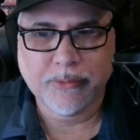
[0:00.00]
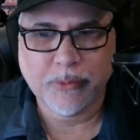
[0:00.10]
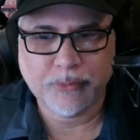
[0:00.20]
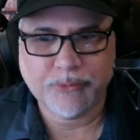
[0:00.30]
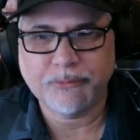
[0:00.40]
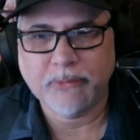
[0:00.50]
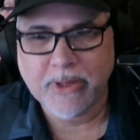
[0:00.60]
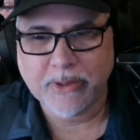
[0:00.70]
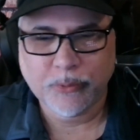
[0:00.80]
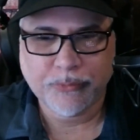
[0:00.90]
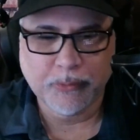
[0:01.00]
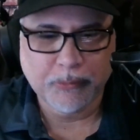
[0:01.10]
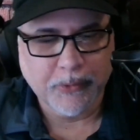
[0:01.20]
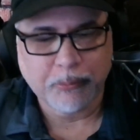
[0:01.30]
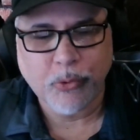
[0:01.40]
they were just laying there with
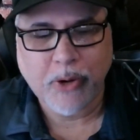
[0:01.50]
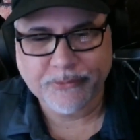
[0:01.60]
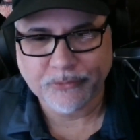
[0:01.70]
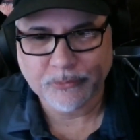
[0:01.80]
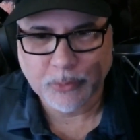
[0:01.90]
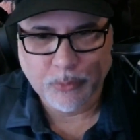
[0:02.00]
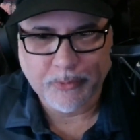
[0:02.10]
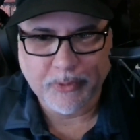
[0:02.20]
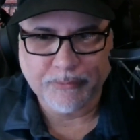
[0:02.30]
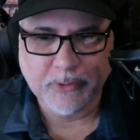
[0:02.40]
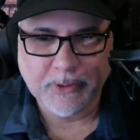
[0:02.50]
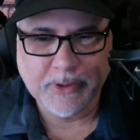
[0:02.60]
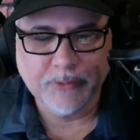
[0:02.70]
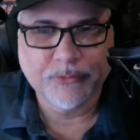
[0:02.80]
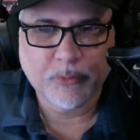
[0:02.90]
the branches, but were there ever
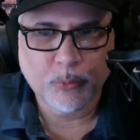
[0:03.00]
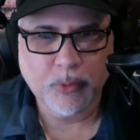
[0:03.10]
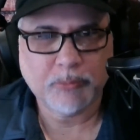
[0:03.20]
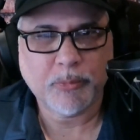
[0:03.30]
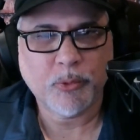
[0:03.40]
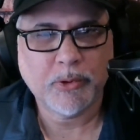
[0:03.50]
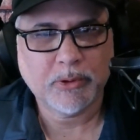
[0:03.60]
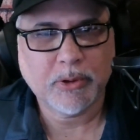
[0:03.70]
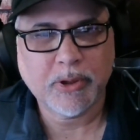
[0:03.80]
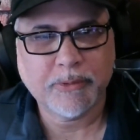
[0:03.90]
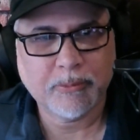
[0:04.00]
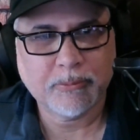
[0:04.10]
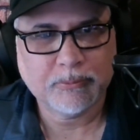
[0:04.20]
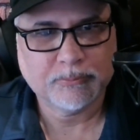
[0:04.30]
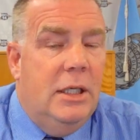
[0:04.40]
leaves at one point on
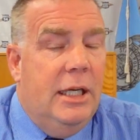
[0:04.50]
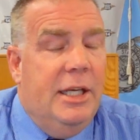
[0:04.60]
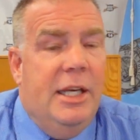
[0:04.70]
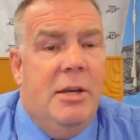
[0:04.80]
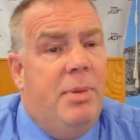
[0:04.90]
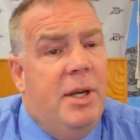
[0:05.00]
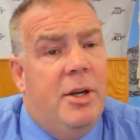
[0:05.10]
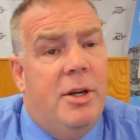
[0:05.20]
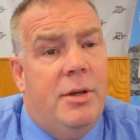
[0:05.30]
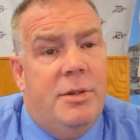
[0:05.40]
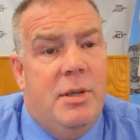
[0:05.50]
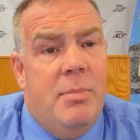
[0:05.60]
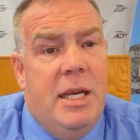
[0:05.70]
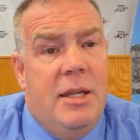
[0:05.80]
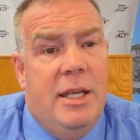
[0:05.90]
them? It didn't appear to
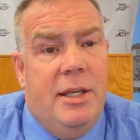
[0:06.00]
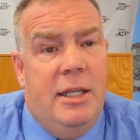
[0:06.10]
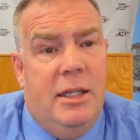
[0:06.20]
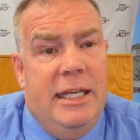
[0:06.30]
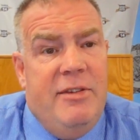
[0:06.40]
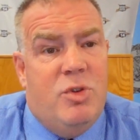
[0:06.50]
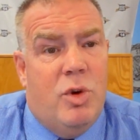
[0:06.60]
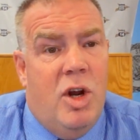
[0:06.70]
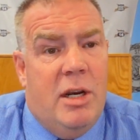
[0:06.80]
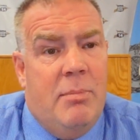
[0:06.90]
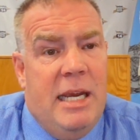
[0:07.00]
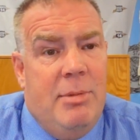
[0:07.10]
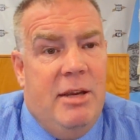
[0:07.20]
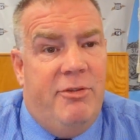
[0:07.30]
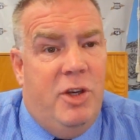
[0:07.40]
me that leaves were on them,
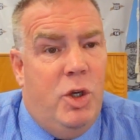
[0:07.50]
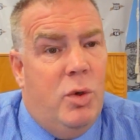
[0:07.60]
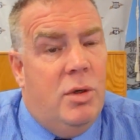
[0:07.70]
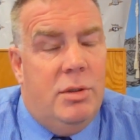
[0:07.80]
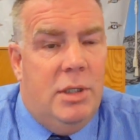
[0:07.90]
maybe a few,